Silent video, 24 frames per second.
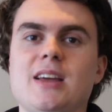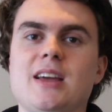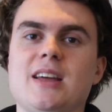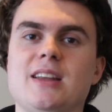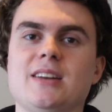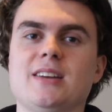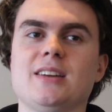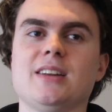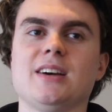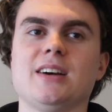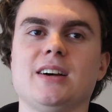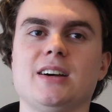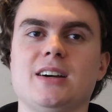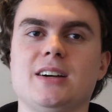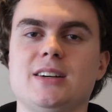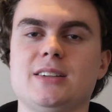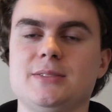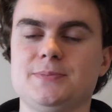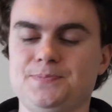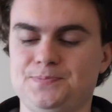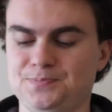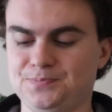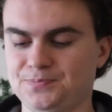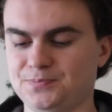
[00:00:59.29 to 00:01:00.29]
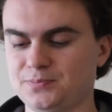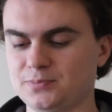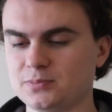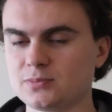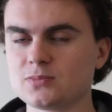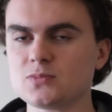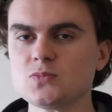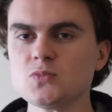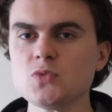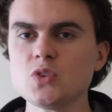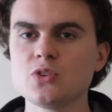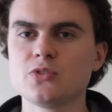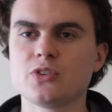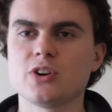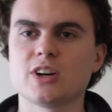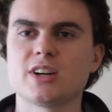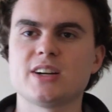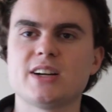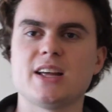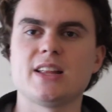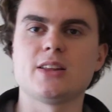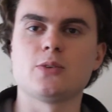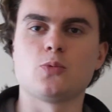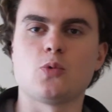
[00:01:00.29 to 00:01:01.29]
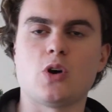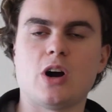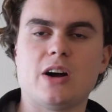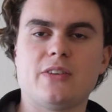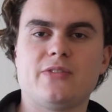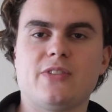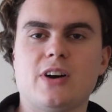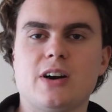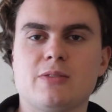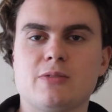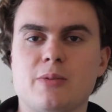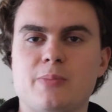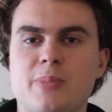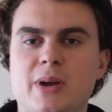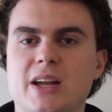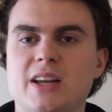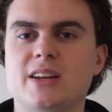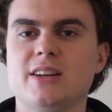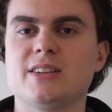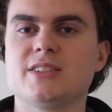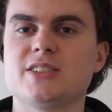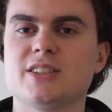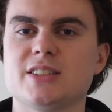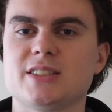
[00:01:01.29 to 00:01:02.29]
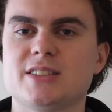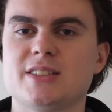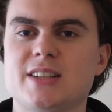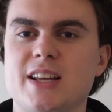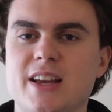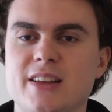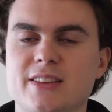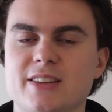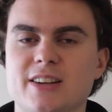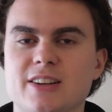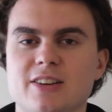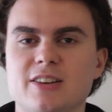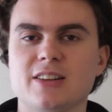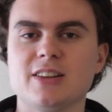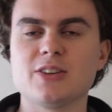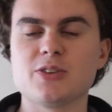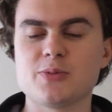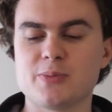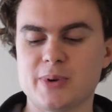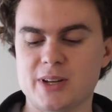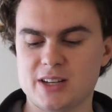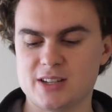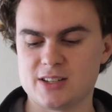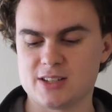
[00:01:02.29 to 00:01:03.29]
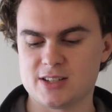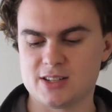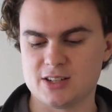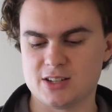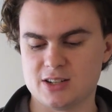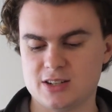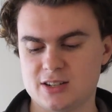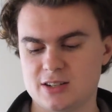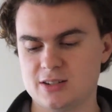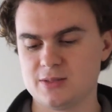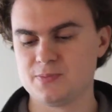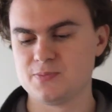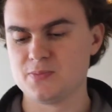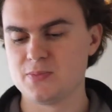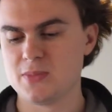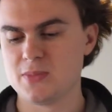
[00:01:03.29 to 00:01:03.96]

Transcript: and uh, i have got another Wi-Fi repeater just down there a little bit. So